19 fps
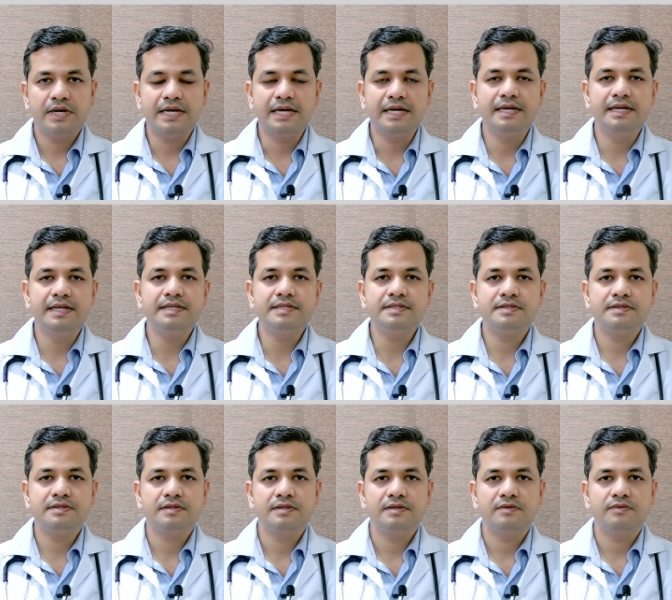
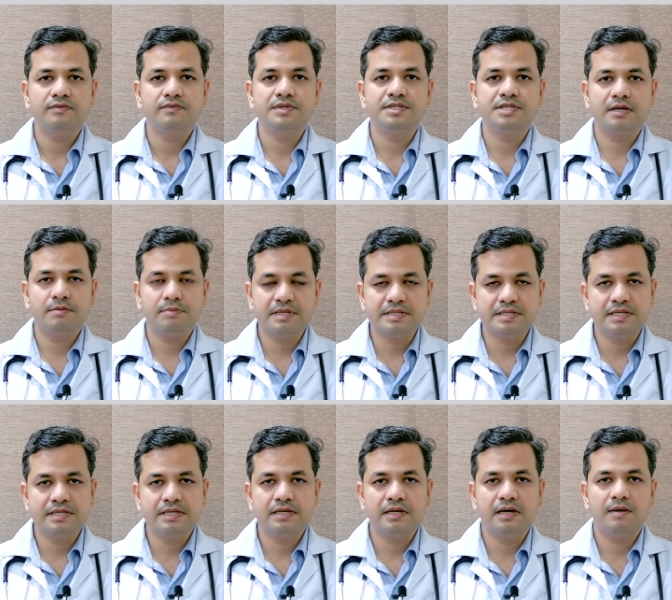kidneys which are
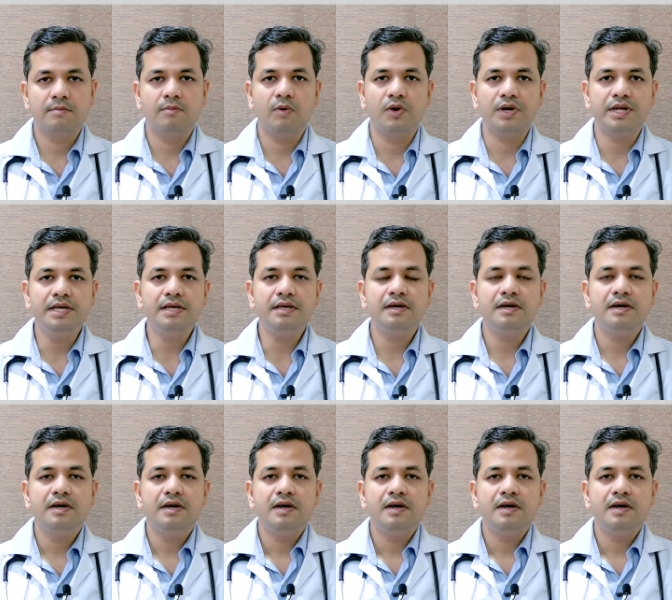present in our body.